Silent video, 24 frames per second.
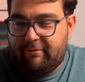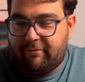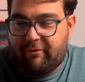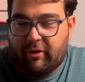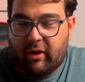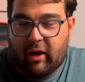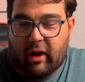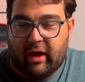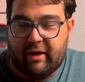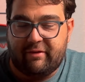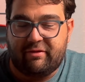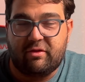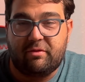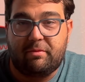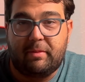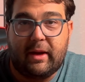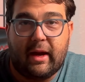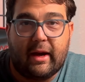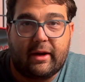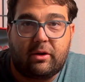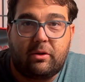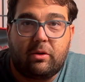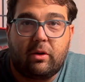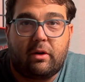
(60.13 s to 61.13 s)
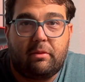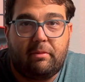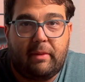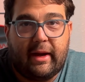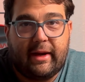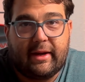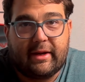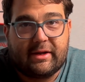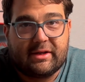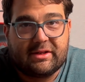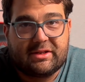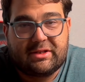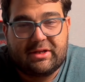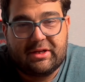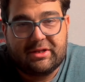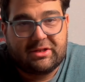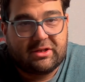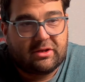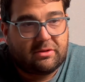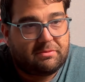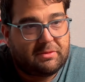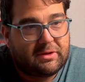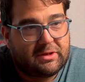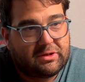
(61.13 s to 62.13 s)
for the life of me, I couldn't make a
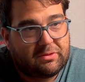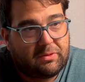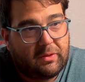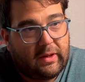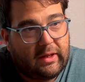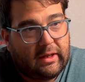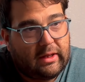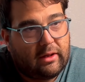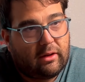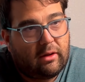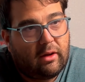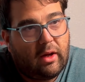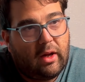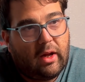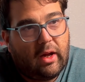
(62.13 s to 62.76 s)
decision between